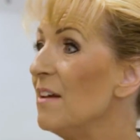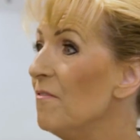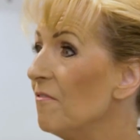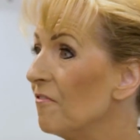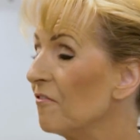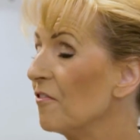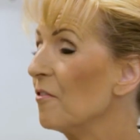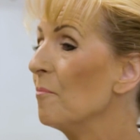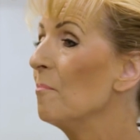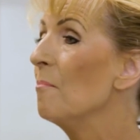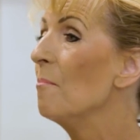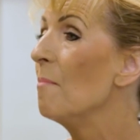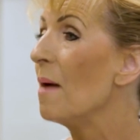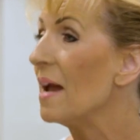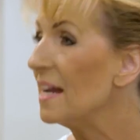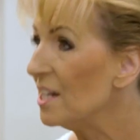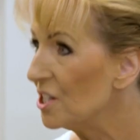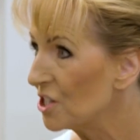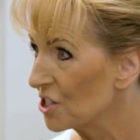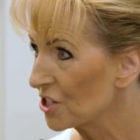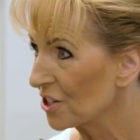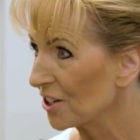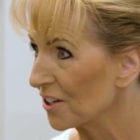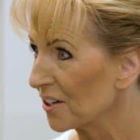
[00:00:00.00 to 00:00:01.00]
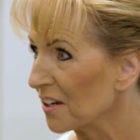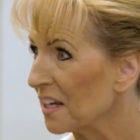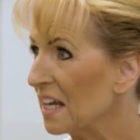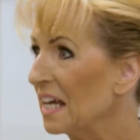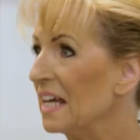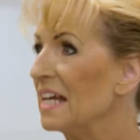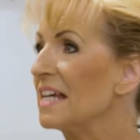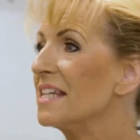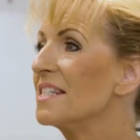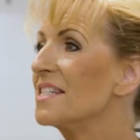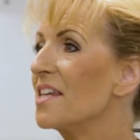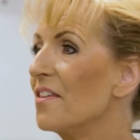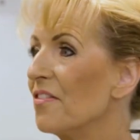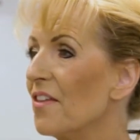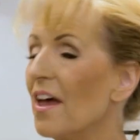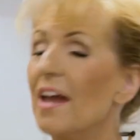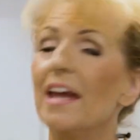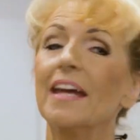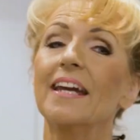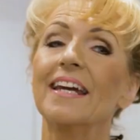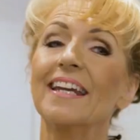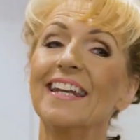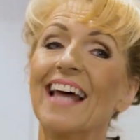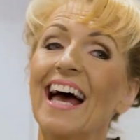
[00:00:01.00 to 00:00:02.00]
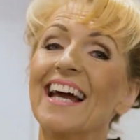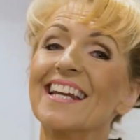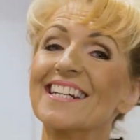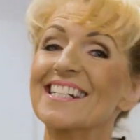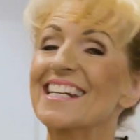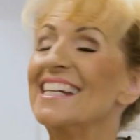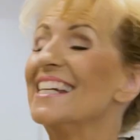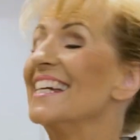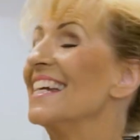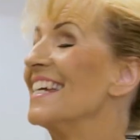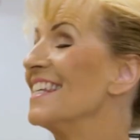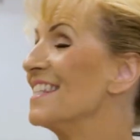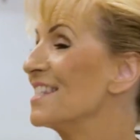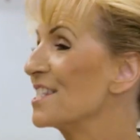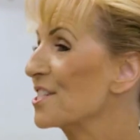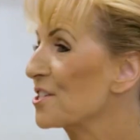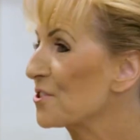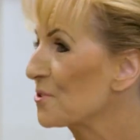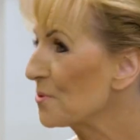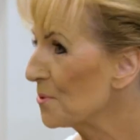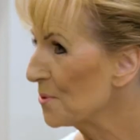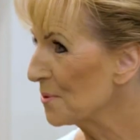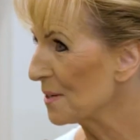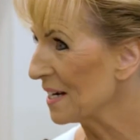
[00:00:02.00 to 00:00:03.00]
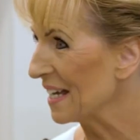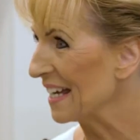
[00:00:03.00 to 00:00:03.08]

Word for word: information so they can actually install